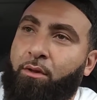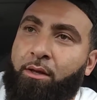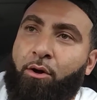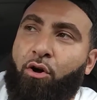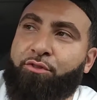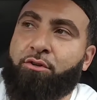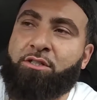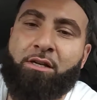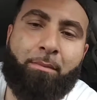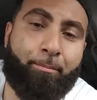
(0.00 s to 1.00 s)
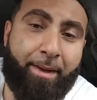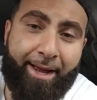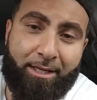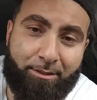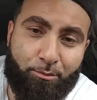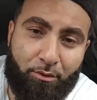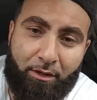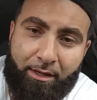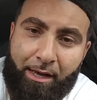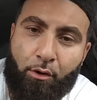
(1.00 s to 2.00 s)
and all 13 of my packages were
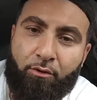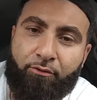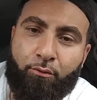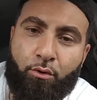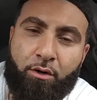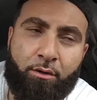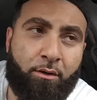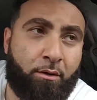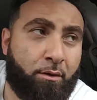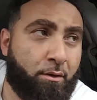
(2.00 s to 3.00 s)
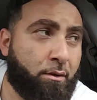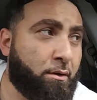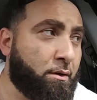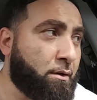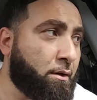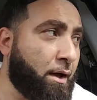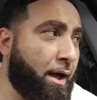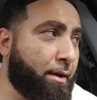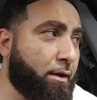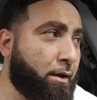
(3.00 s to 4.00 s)
laid out on the floor,
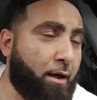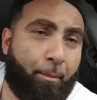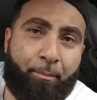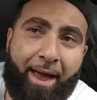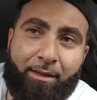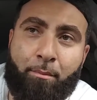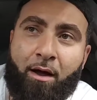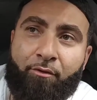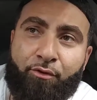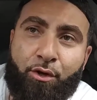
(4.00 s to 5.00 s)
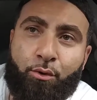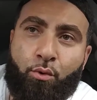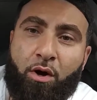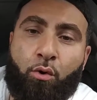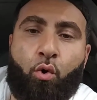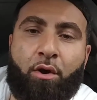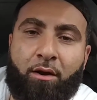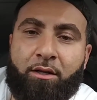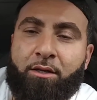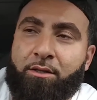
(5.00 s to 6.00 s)
I packed my vehicle
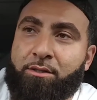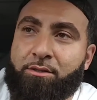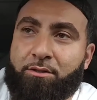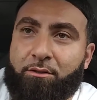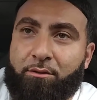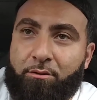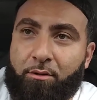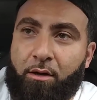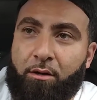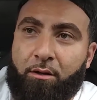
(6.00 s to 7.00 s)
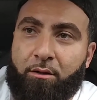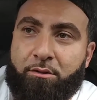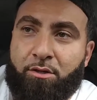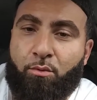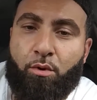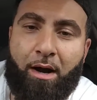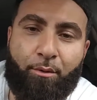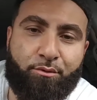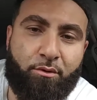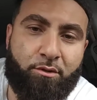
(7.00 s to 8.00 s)
accordingly to where I
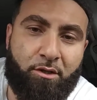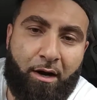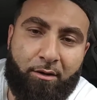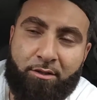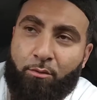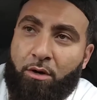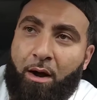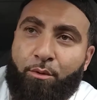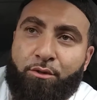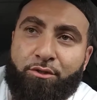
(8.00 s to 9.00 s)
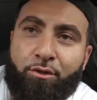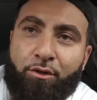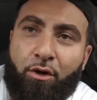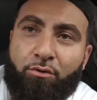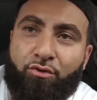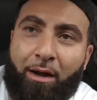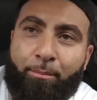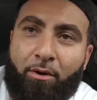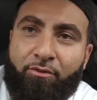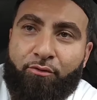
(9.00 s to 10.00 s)
was going to go
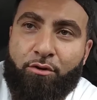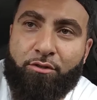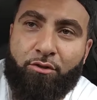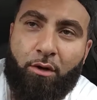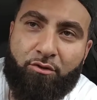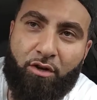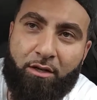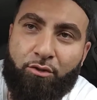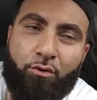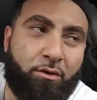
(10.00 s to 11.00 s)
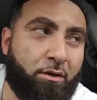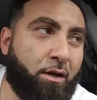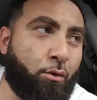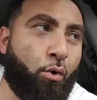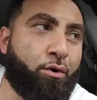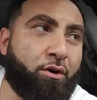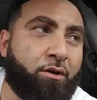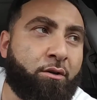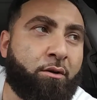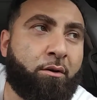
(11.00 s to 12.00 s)
drop off first. So I try to do it in order.
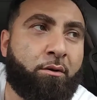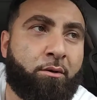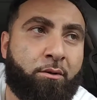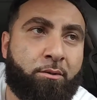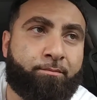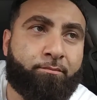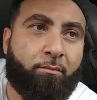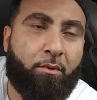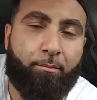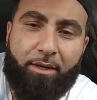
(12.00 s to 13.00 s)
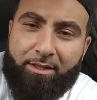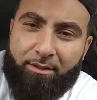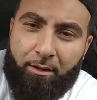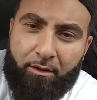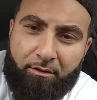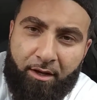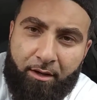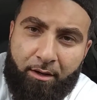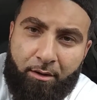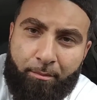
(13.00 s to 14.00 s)
But that's another thing.